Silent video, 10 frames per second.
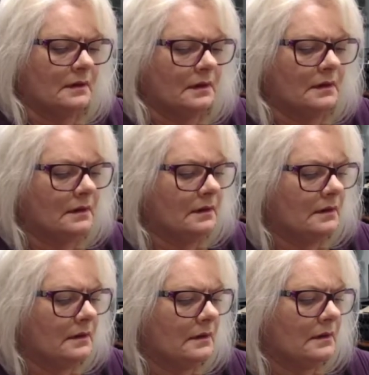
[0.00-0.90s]

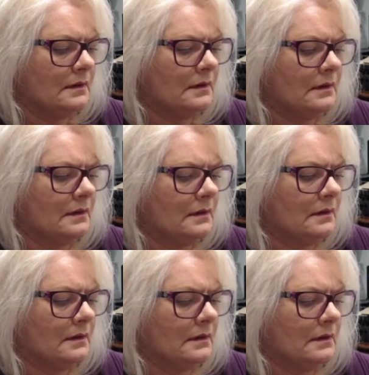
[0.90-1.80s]
and
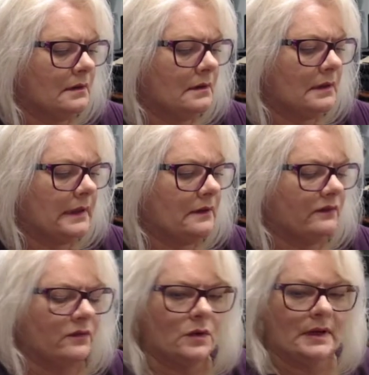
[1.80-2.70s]
that is
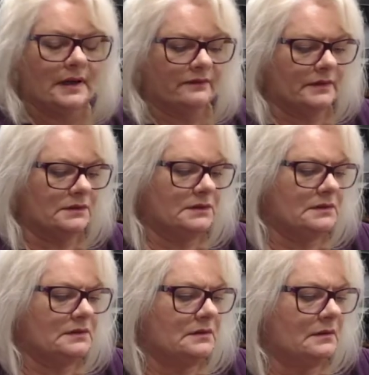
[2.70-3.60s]
4.5 inches,